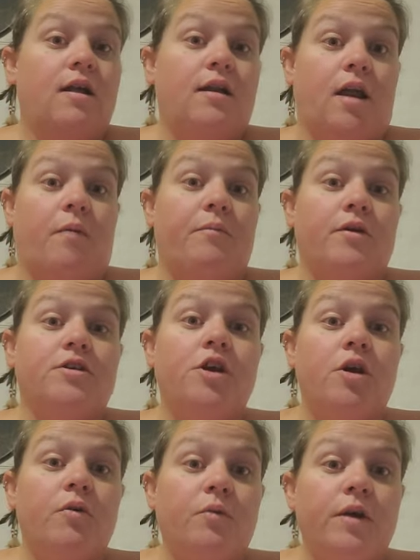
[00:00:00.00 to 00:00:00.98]
number
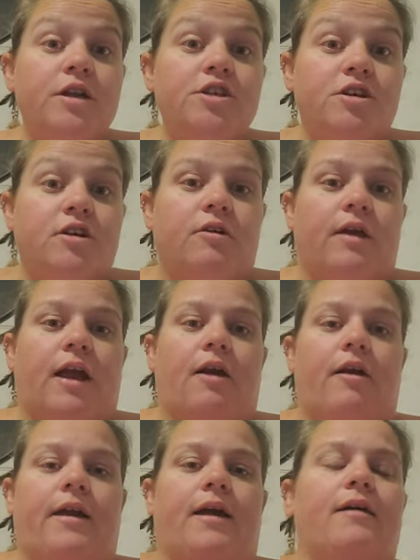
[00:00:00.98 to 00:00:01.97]
two regional
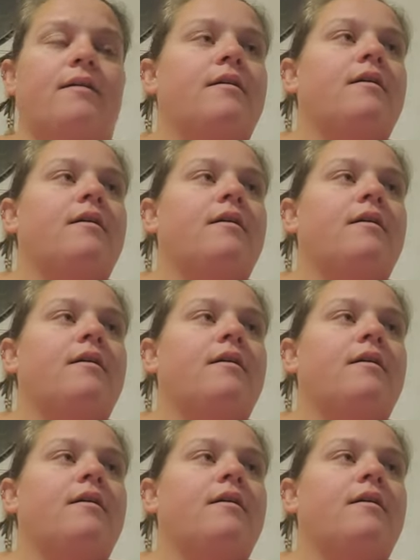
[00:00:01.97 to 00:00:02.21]
area.